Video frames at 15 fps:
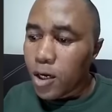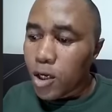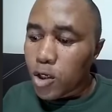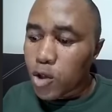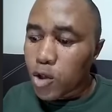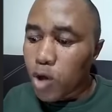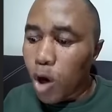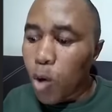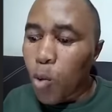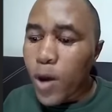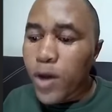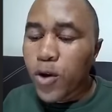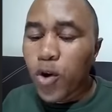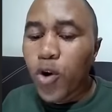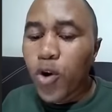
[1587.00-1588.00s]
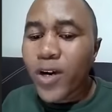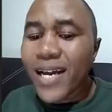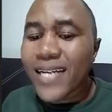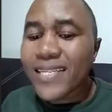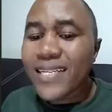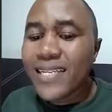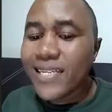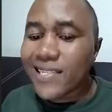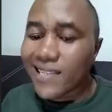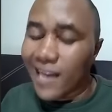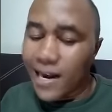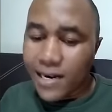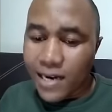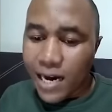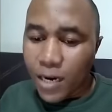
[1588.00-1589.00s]
So when you look at East
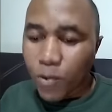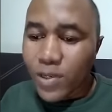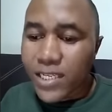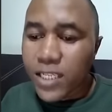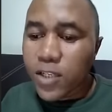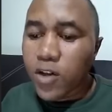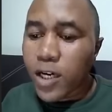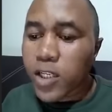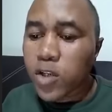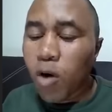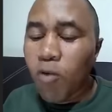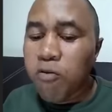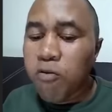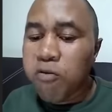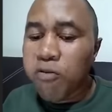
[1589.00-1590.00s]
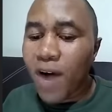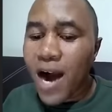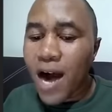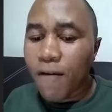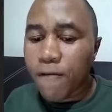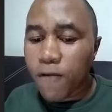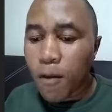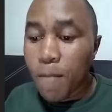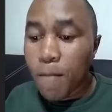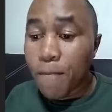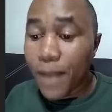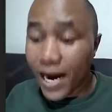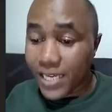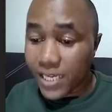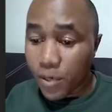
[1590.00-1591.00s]
London, which is not so far from
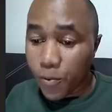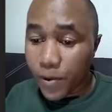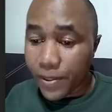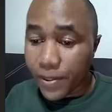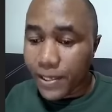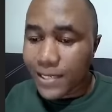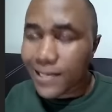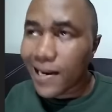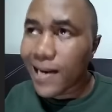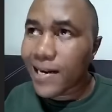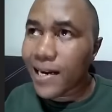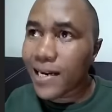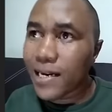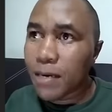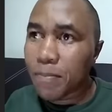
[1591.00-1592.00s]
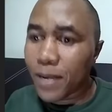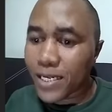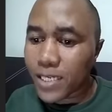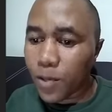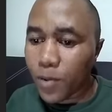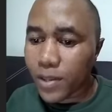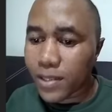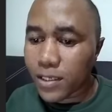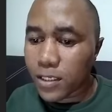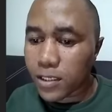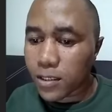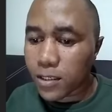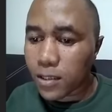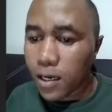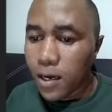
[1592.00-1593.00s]
Butterworth, East London and Butterworth
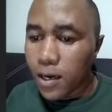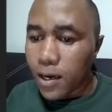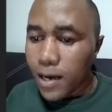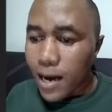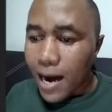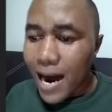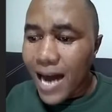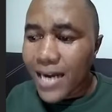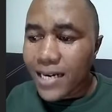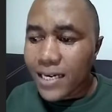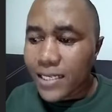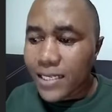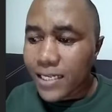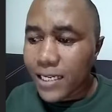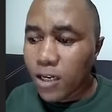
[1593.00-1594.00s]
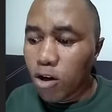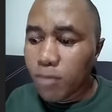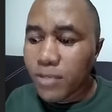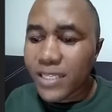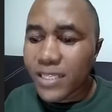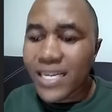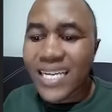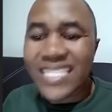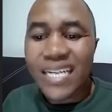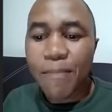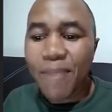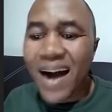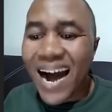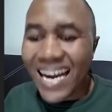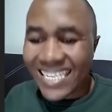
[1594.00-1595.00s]
is 100 kilometers
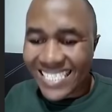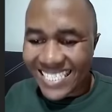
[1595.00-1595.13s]
apart.